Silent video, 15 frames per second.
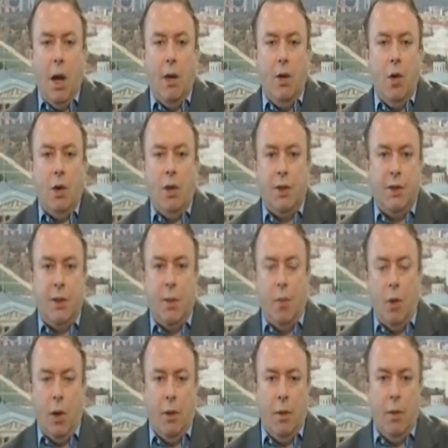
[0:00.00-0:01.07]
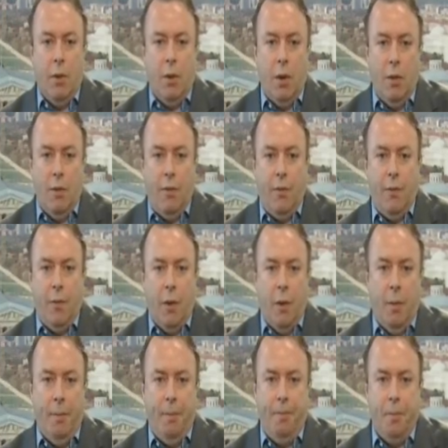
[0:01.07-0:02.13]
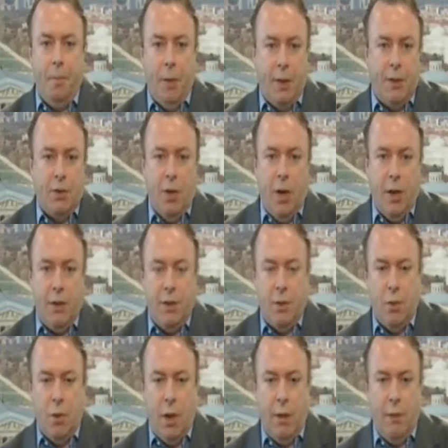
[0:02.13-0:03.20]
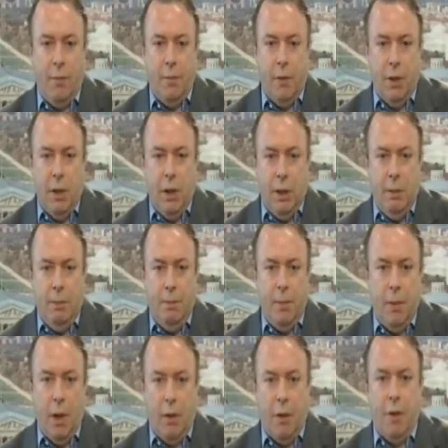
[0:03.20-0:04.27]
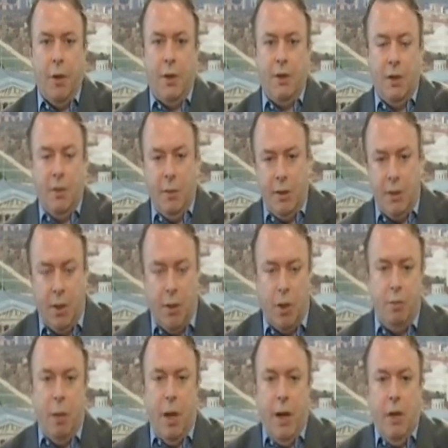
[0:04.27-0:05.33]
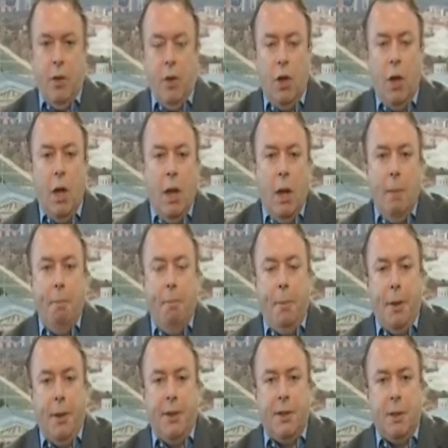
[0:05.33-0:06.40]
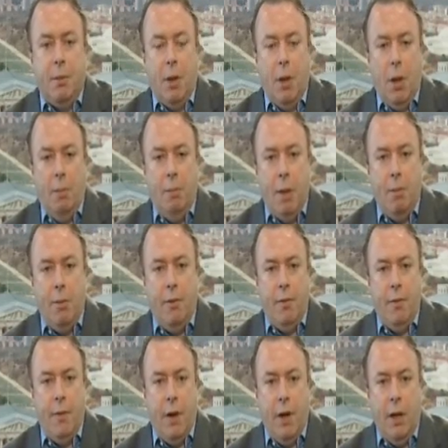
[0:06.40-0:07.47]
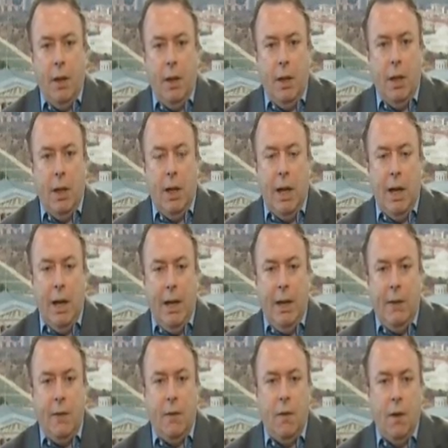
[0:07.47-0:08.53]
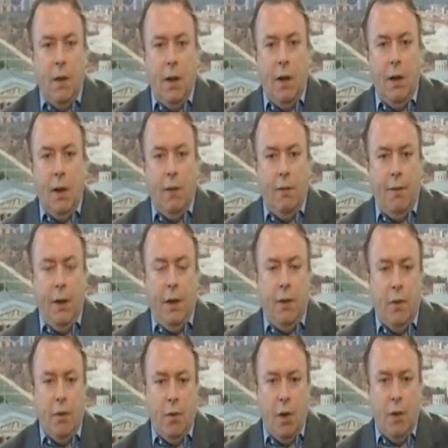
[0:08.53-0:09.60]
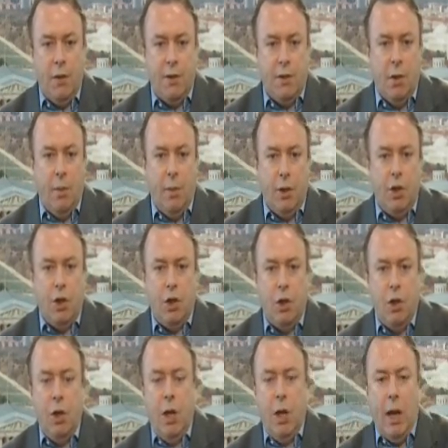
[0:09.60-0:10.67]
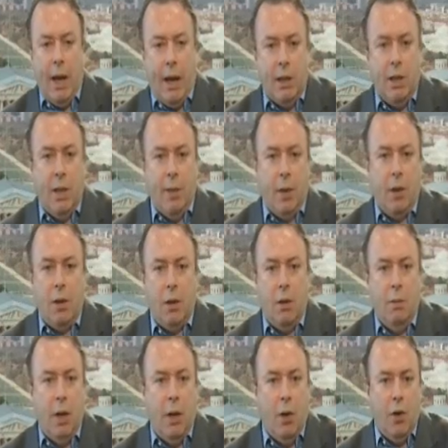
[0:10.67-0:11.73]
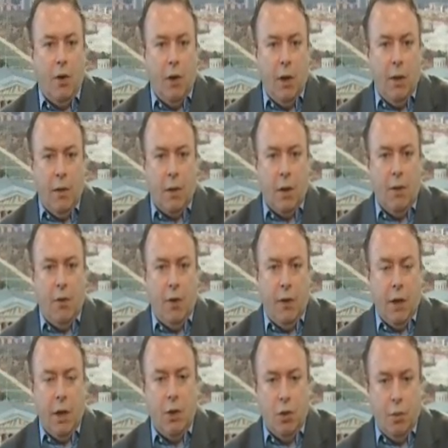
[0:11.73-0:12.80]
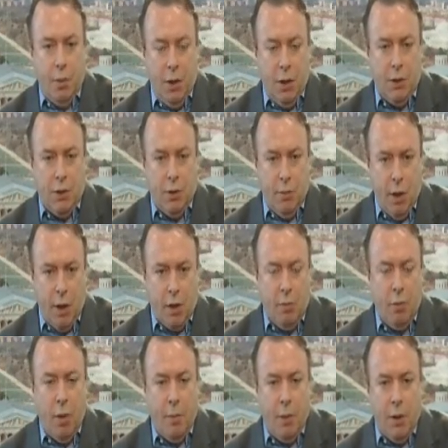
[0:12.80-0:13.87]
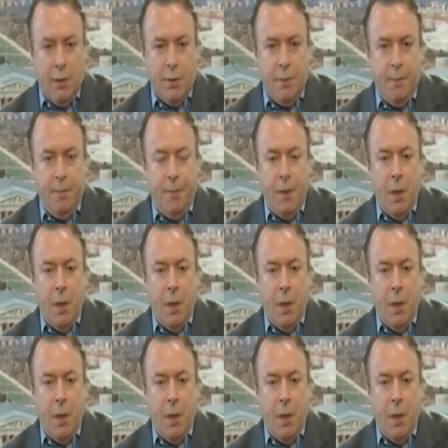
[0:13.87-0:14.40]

not as someone of mixed race or any of the other things that have been so much ballyhoo, but as a member of a very elite and effete and rather snobbish academic minority in the country. They're going to appeal to American populism.